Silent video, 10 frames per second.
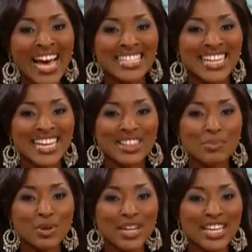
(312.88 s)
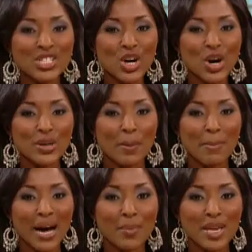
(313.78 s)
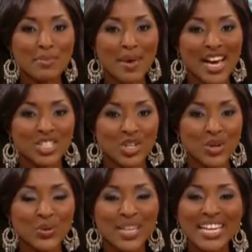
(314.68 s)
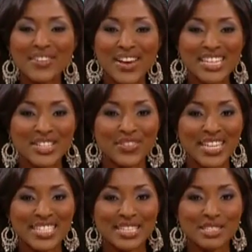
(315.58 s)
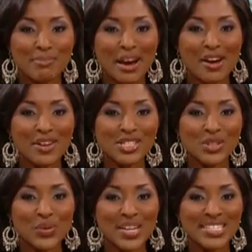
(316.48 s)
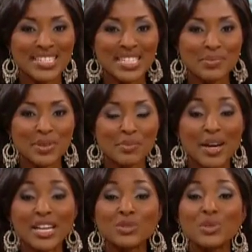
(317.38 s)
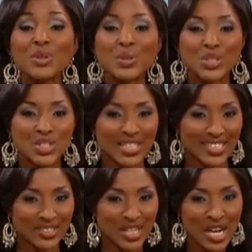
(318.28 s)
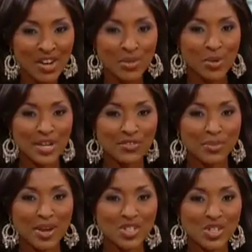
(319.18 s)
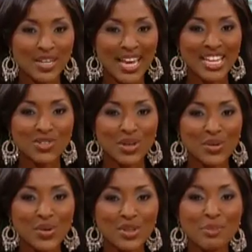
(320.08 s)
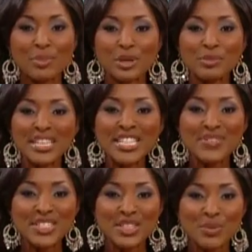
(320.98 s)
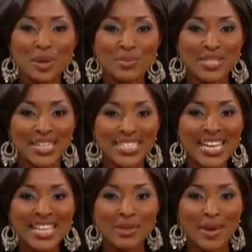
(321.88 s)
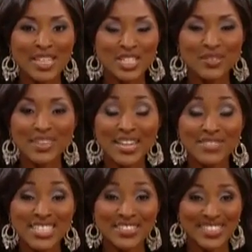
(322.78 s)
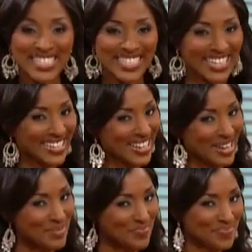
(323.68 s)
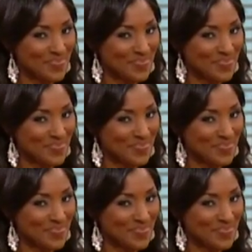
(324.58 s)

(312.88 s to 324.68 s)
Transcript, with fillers: And again, the book is called Mommy Magic Creative Activities and Inspiring Stories to Deepen the Bond with Your Child. For more information on Adria or the book, please visit the website, themagicoflifeseries.com.